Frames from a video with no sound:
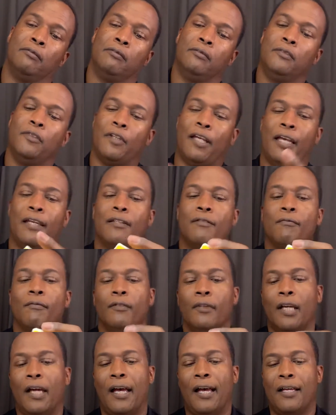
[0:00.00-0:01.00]
Okay,
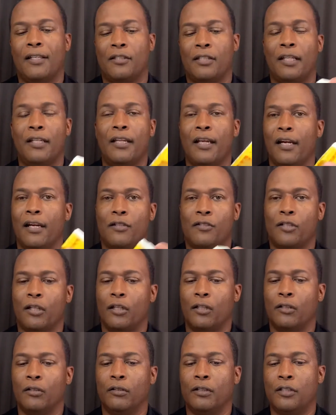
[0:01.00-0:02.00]
it's in there.
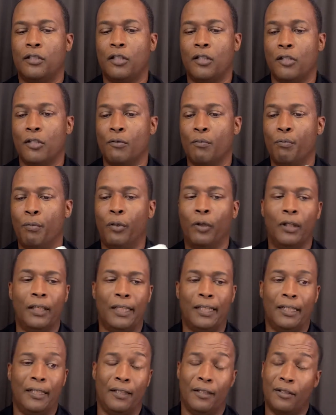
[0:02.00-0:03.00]
So until you pull
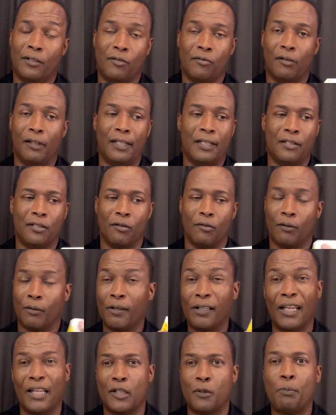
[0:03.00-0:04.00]
it and it's released. So
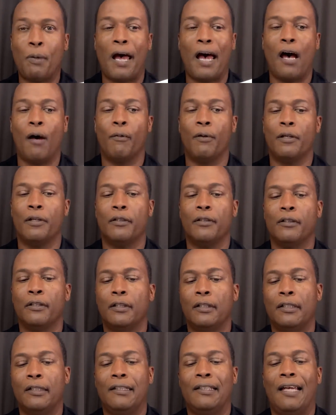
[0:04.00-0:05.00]
clutch power
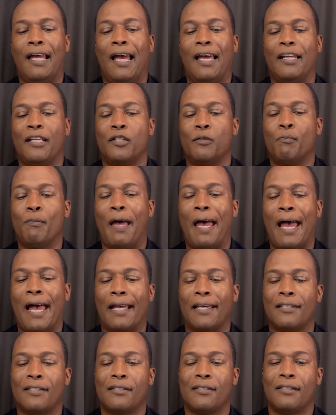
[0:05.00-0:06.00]
at its
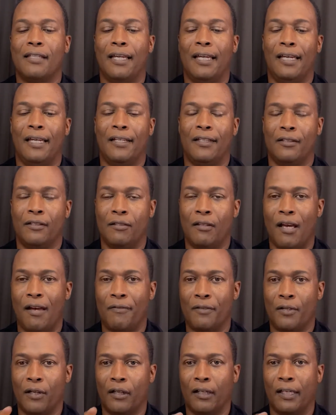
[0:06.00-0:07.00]
max, and you have
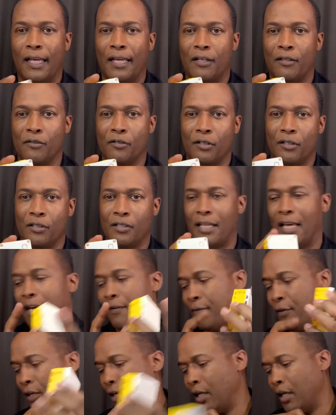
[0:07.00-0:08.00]
your letters on the side of
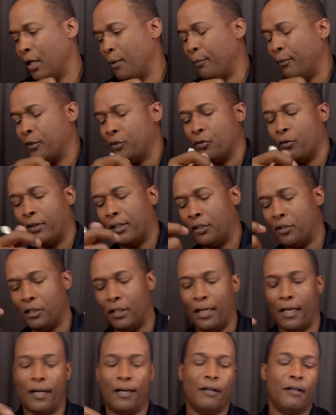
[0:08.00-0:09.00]
your hub, which will get you
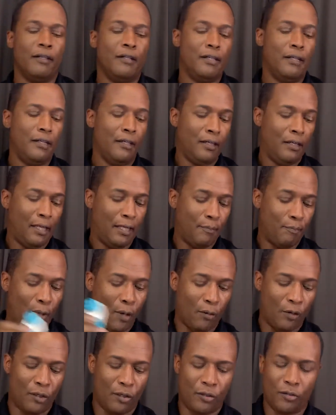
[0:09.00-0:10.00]
there.
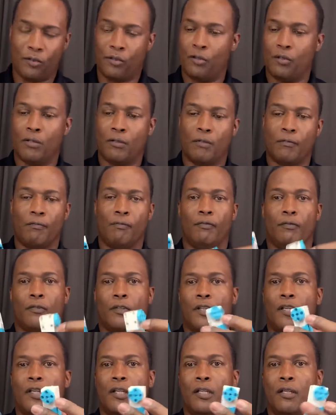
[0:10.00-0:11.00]
Motors,
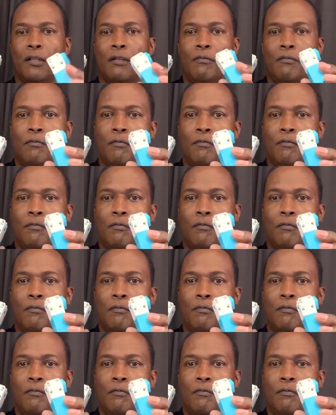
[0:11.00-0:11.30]
you can